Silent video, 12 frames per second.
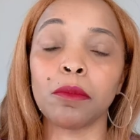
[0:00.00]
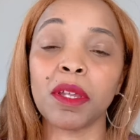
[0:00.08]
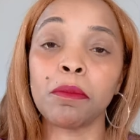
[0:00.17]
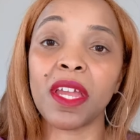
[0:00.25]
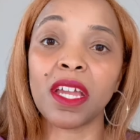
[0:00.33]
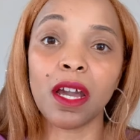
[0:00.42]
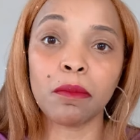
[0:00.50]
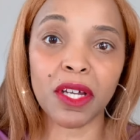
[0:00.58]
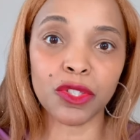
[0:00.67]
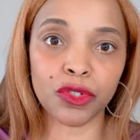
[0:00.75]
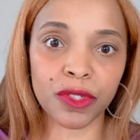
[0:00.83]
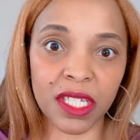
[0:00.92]
It may come
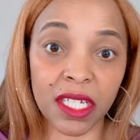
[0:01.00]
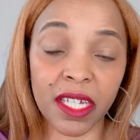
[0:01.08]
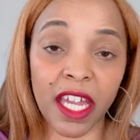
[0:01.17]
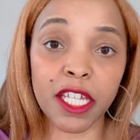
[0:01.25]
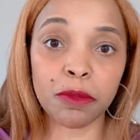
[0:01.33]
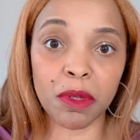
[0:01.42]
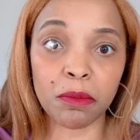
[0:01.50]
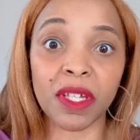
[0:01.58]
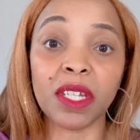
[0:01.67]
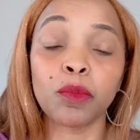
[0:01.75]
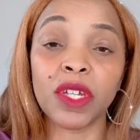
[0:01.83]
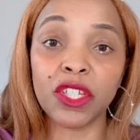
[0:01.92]
out during the engagement,
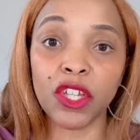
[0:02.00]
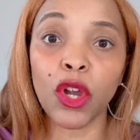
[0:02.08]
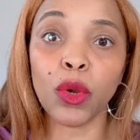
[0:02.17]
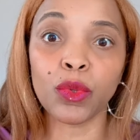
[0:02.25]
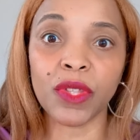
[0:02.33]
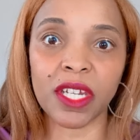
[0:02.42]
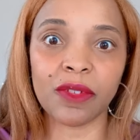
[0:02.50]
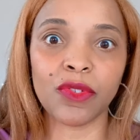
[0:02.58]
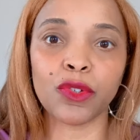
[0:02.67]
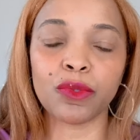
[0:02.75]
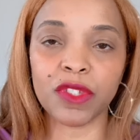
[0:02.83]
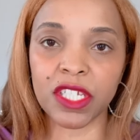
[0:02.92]
but we know that if
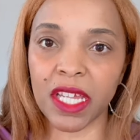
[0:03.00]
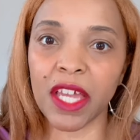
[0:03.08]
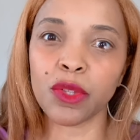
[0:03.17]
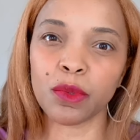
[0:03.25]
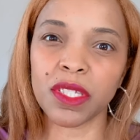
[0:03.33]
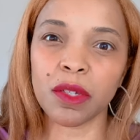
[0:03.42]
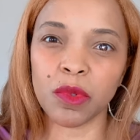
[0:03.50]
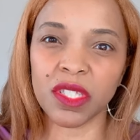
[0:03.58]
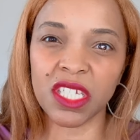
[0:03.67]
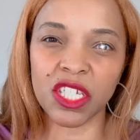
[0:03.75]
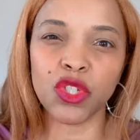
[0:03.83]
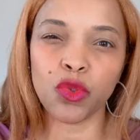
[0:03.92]
you're together with someone
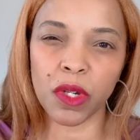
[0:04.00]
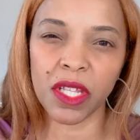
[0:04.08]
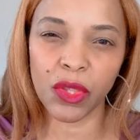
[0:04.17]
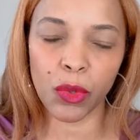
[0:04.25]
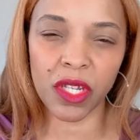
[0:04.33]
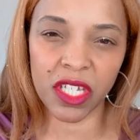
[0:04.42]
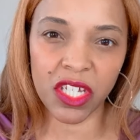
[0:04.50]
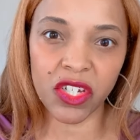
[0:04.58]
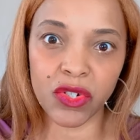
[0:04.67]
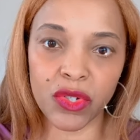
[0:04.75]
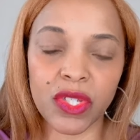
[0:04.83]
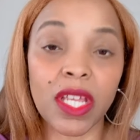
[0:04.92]
10, 20, 30
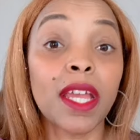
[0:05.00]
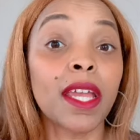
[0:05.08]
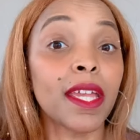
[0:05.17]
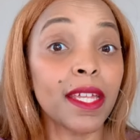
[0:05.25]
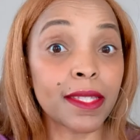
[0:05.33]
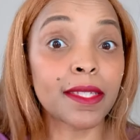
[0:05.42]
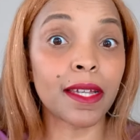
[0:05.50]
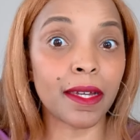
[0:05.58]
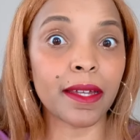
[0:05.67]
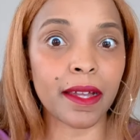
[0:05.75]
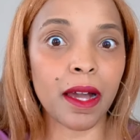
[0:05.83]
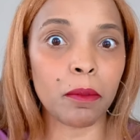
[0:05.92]
years, it's going
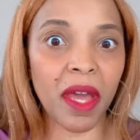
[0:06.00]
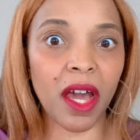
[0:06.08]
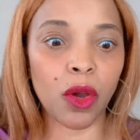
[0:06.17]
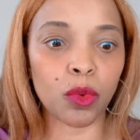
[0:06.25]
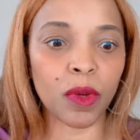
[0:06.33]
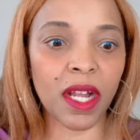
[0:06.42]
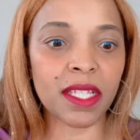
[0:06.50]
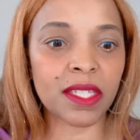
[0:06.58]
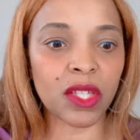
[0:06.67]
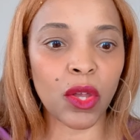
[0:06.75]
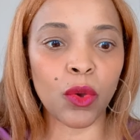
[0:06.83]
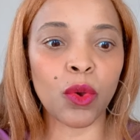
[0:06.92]
to come out, right?
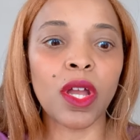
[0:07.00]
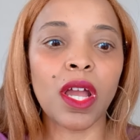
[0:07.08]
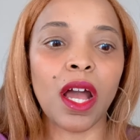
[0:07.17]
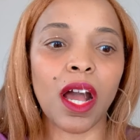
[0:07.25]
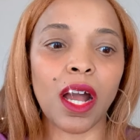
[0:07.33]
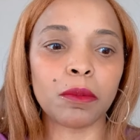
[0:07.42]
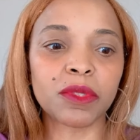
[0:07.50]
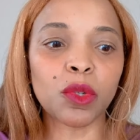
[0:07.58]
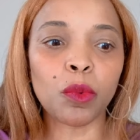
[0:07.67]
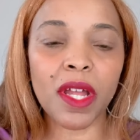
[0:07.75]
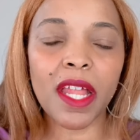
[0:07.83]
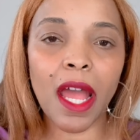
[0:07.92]
So
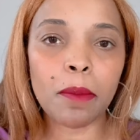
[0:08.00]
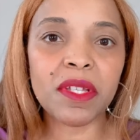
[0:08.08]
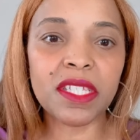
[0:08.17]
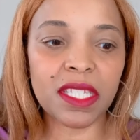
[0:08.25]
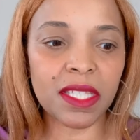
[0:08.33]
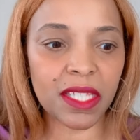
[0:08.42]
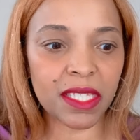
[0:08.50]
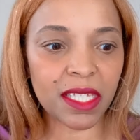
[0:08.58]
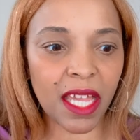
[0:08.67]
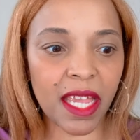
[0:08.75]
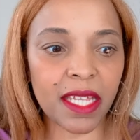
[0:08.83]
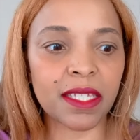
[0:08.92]
what happens in this
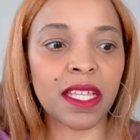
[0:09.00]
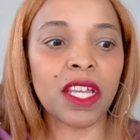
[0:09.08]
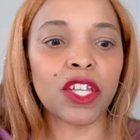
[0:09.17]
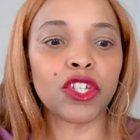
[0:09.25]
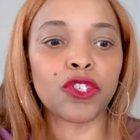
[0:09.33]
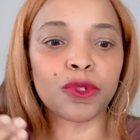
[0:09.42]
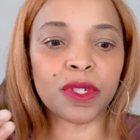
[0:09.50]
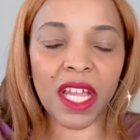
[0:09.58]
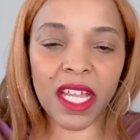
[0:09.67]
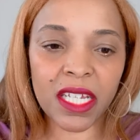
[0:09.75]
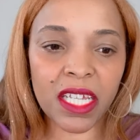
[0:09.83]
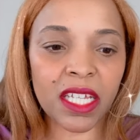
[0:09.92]
case? You're
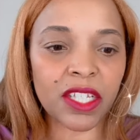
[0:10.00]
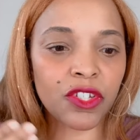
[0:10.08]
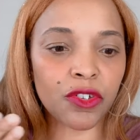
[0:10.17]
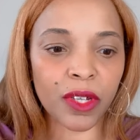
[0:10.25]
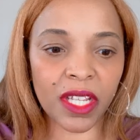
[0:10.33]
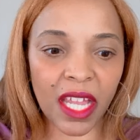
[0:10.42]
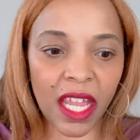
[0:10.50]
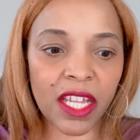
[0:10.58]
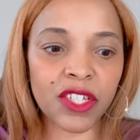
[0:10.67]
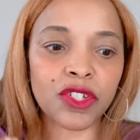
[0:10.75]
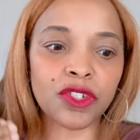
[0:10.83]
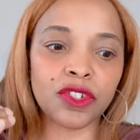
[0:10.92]
dating and you're
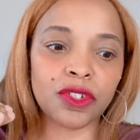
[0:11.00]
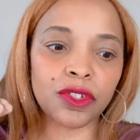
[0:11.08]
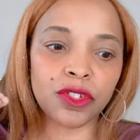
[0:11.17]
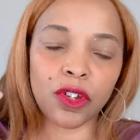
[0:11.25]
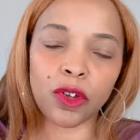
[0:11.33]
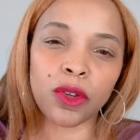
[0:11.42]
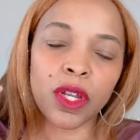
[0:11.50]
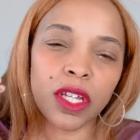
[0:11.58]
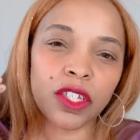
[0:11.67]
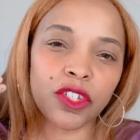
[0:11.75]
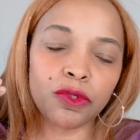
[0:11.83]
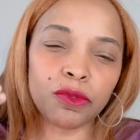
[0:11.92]
engaged, and
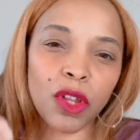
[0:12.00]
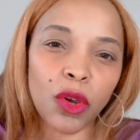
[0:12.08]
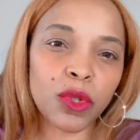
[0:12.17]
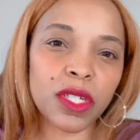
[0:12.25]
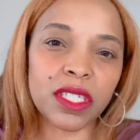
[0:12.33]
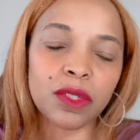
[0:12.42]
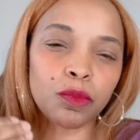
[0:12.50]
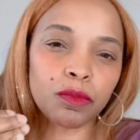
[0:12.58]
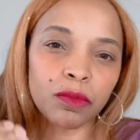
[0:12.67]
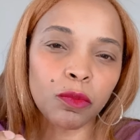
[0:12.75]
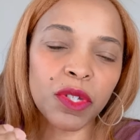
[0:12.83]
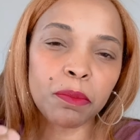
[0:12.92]
you notice
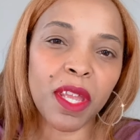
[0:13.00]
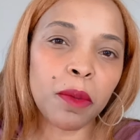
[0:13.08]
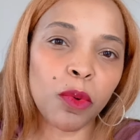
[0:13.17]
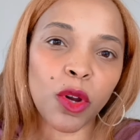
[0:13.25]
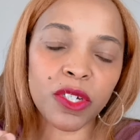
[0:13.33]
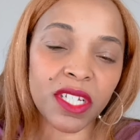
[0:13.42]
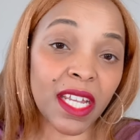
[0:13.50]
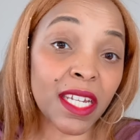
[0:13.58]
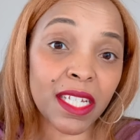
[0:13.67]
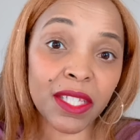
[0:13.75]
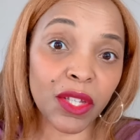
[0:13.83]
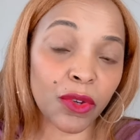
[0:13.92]
when people are
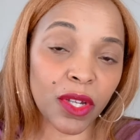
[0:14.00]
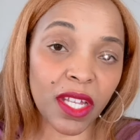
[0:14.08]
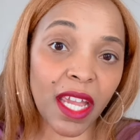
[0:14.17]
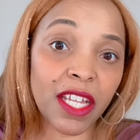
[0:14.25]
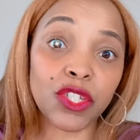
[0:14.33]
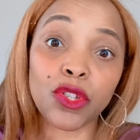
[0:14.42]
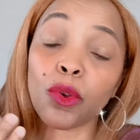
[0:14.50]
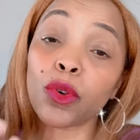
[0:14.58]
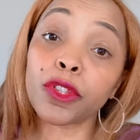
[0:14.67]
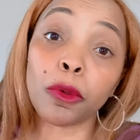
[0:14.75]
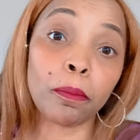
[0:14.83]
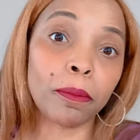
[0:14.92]
dating and they're engaged, they're on
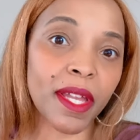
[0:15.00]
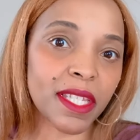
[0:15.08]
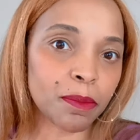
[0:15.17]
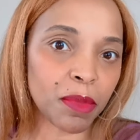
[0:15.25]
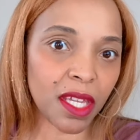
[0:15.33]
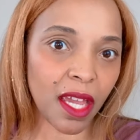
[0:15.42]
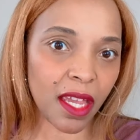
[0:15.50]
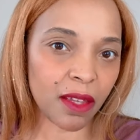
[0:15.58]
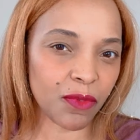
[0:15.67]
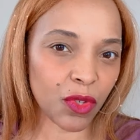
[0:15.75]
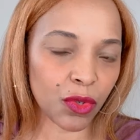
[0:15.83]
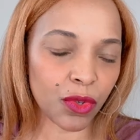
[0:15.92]
their best
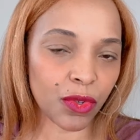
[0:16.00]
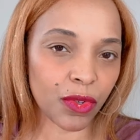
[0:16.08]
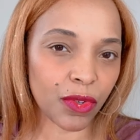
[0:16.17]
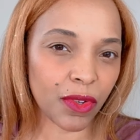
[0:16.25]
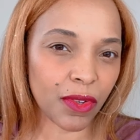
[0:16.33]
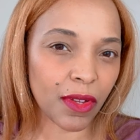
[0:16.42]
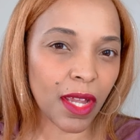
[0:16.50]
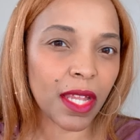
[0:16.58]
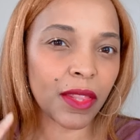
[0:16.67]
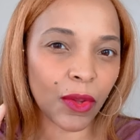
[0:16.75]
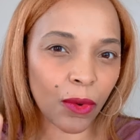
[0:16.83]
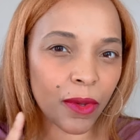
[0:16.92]
behavior.
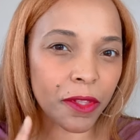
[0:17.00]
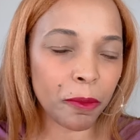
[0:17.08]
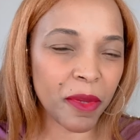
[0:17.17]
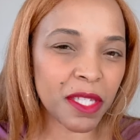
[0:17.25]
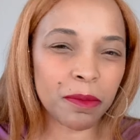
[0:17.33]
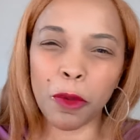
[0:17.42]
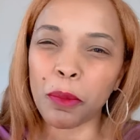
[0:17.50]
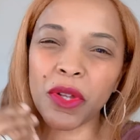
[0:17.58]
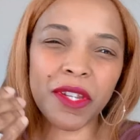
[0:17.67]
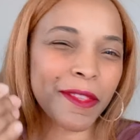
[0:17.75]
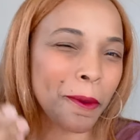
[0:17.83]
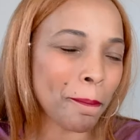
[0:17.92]
They're
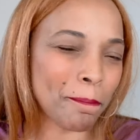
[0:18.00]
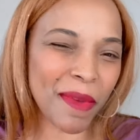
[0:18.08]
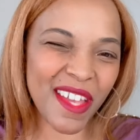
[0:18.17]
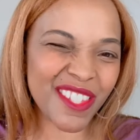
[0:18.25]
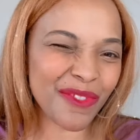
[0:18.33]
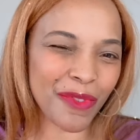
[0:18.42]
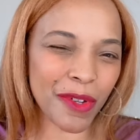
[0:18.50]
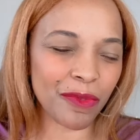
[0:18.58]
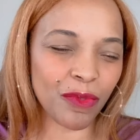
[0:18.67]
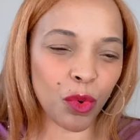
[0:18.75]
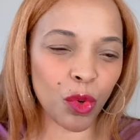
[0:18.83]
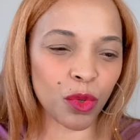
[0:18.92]
putting their best foot
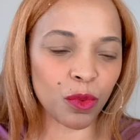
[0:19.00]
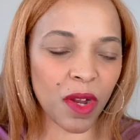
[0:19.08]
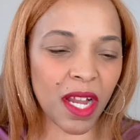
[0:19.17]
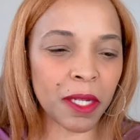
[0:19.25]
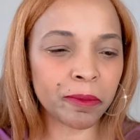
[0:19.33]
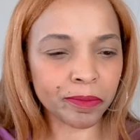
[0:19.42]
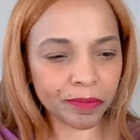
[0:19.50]
forward, right?